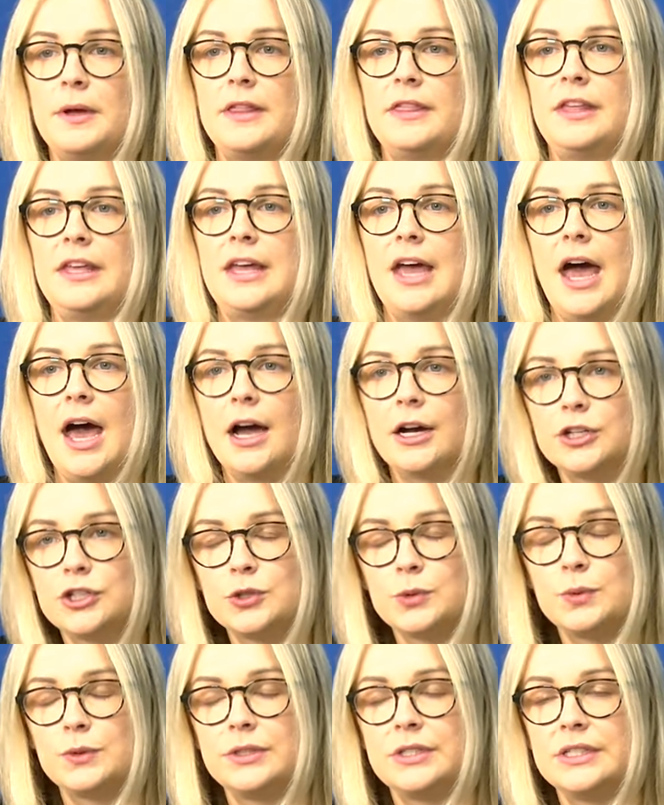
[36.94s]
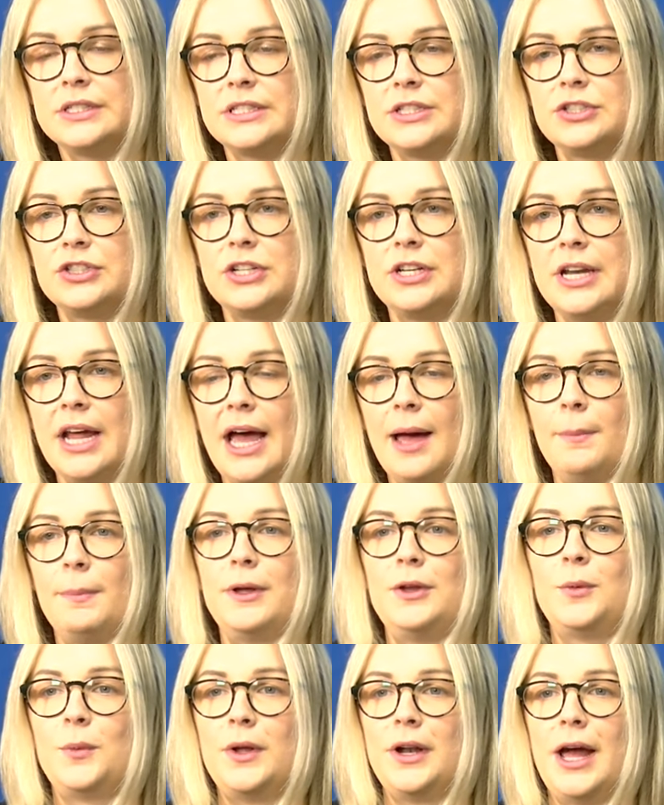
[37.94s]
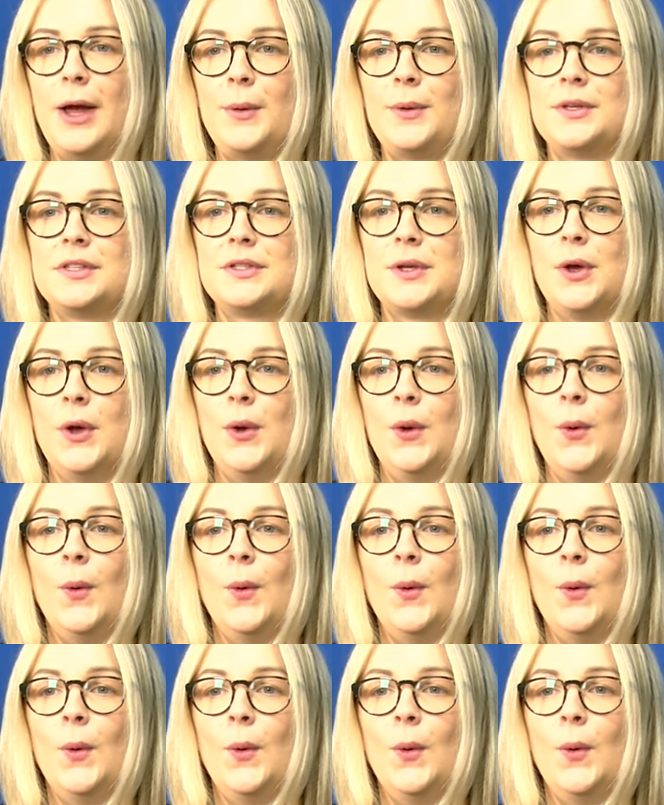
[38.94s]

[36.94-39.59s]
But the actual decision happened when I was